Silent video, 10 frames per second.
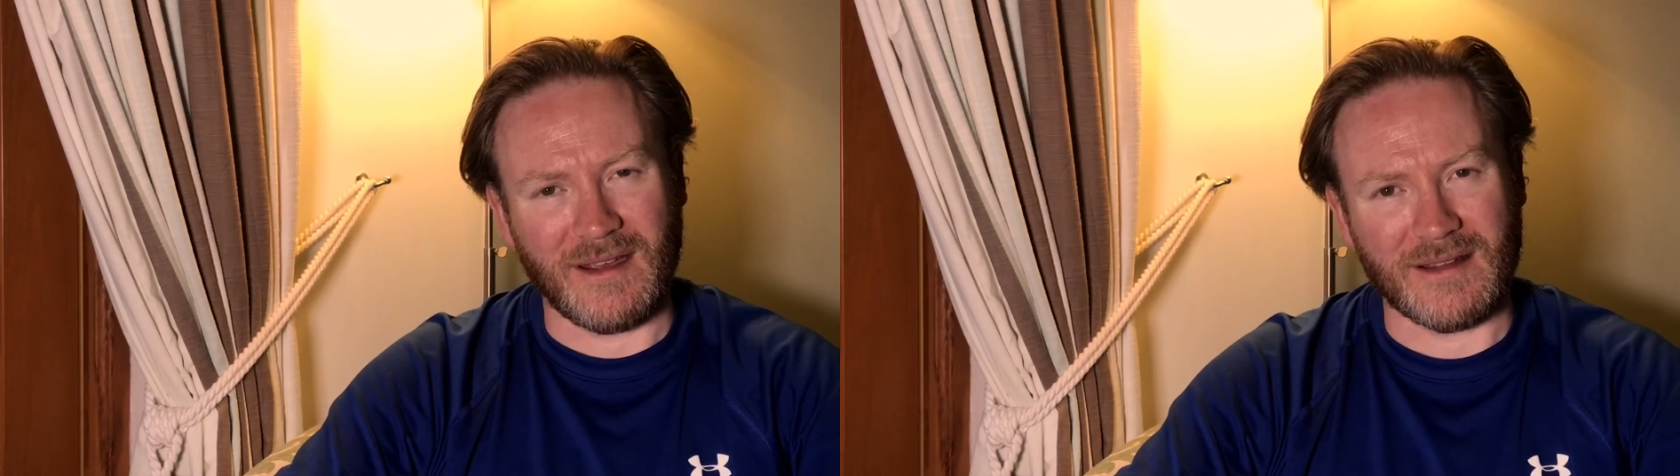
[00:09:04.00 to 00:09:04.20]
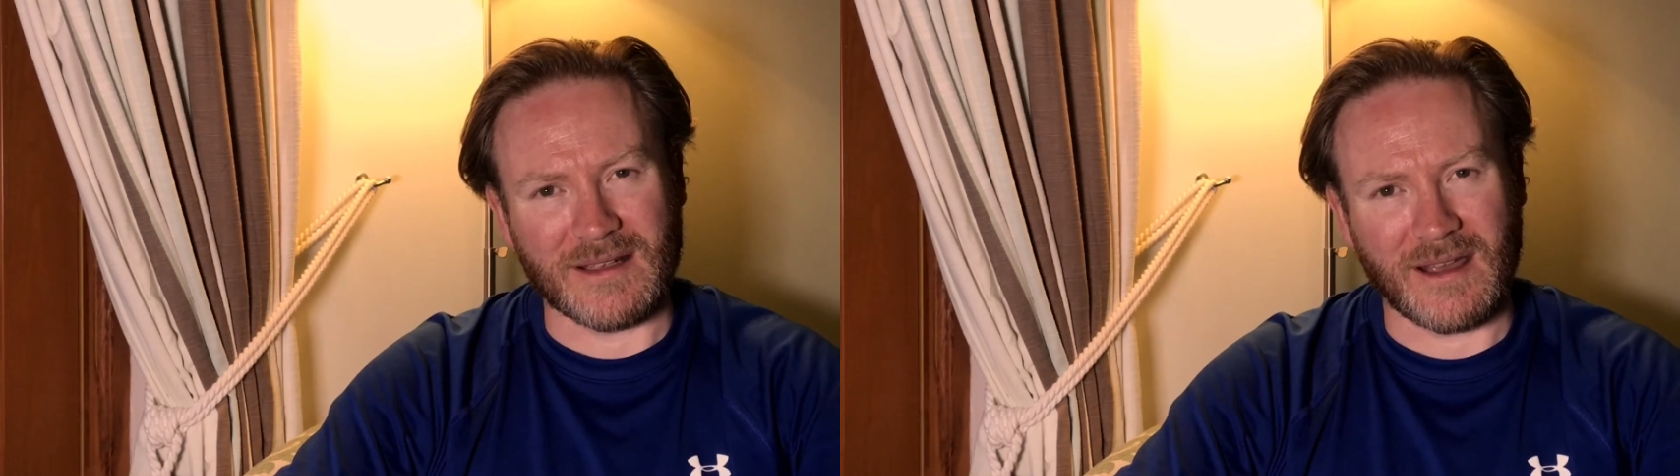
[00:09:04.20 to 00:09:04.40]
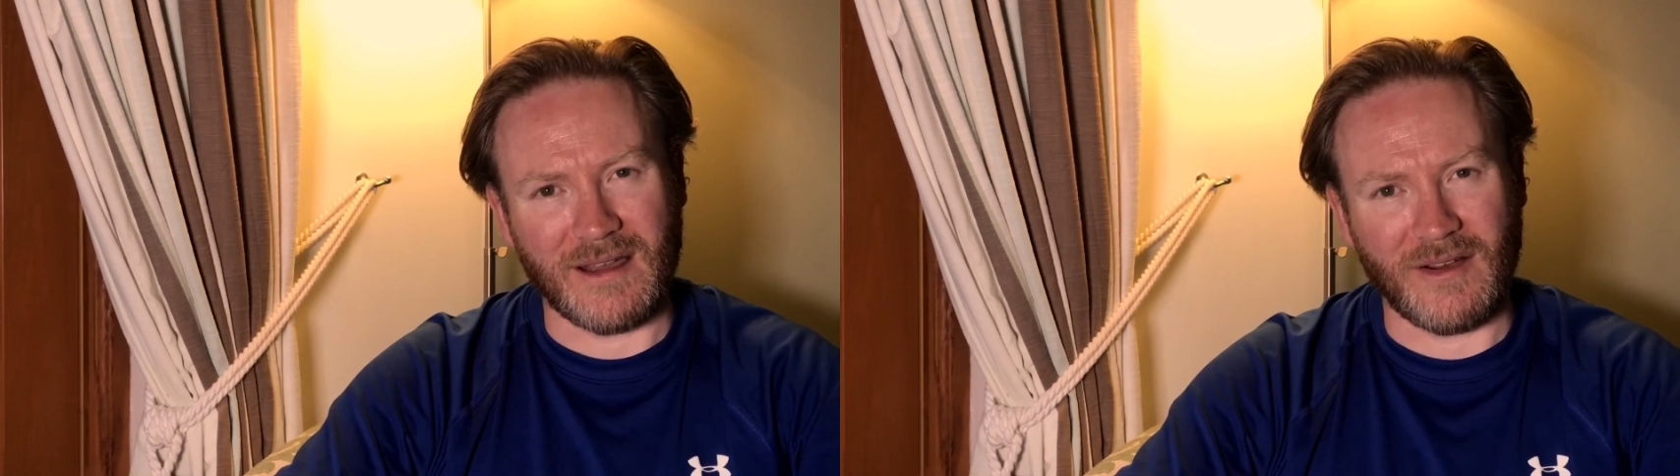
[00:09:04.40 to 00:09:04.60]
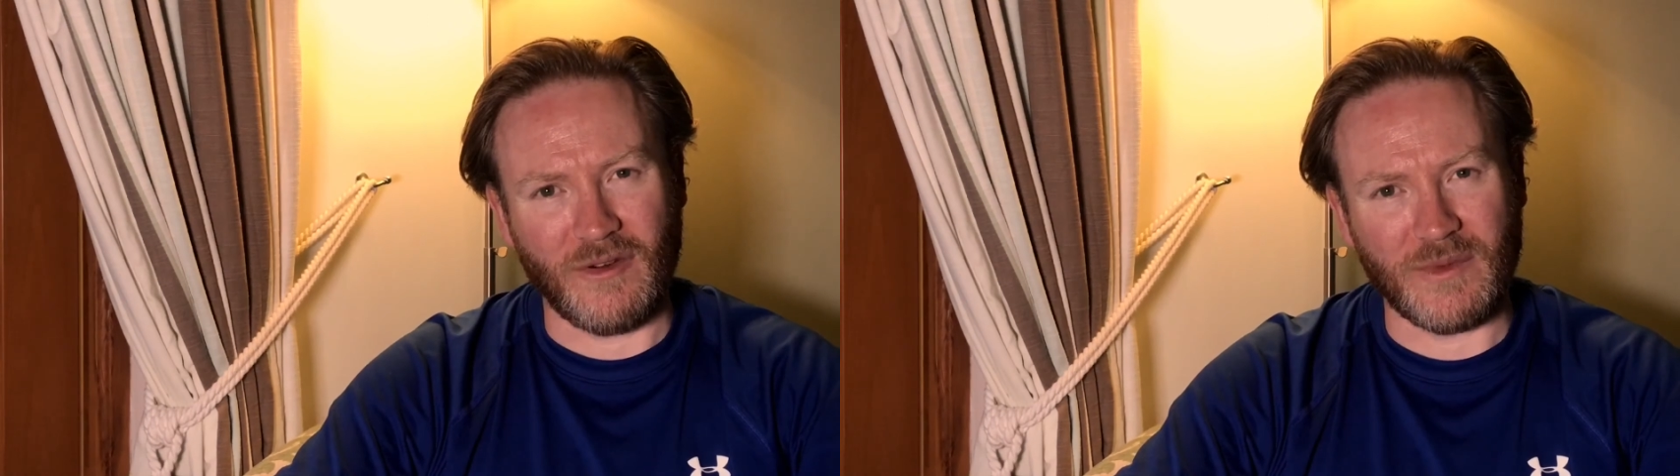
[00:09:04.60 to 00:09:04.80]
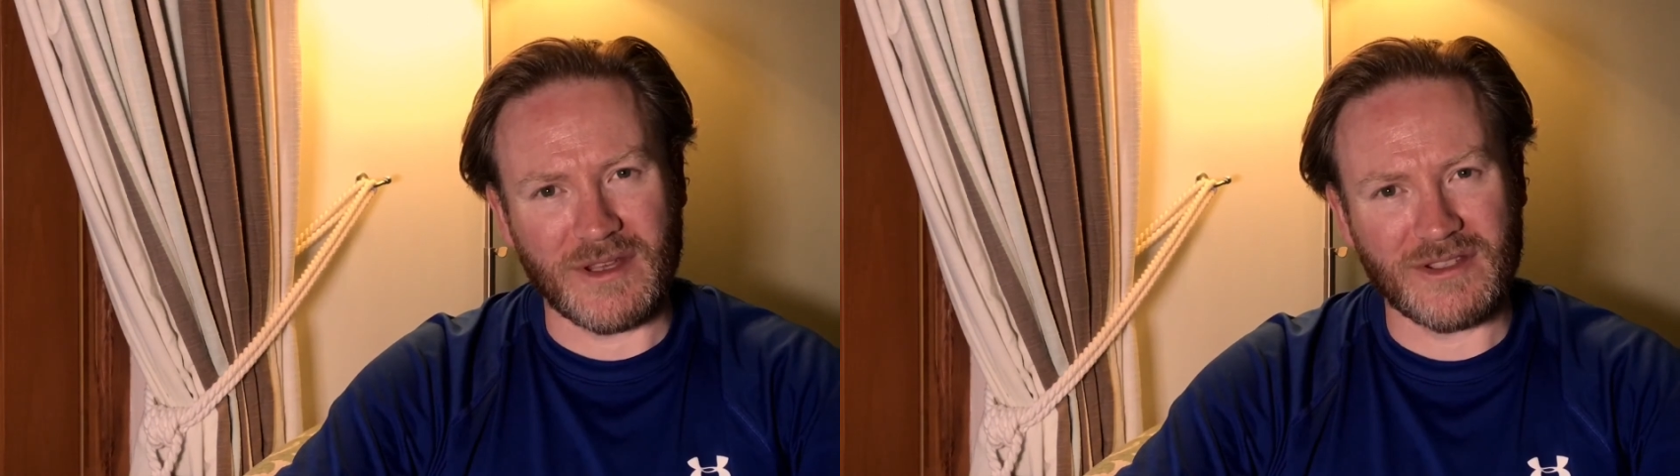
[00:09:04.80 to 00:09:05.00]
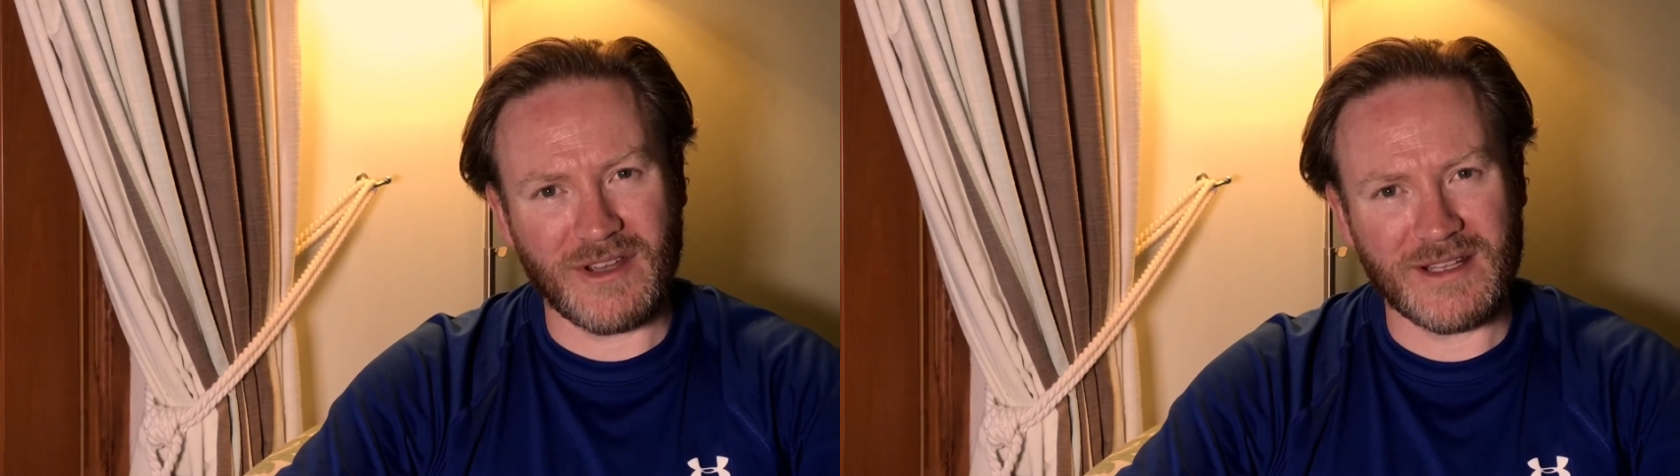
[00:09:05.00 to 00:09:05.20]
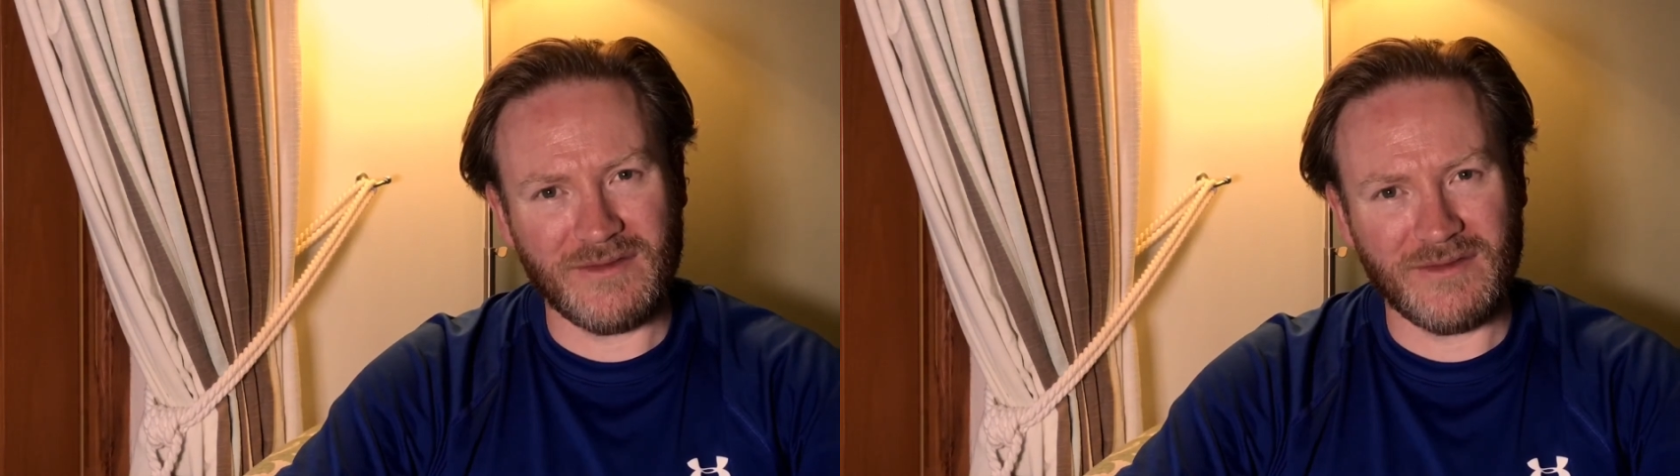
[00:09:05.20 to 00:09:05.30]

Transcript: and I hope you enjoy this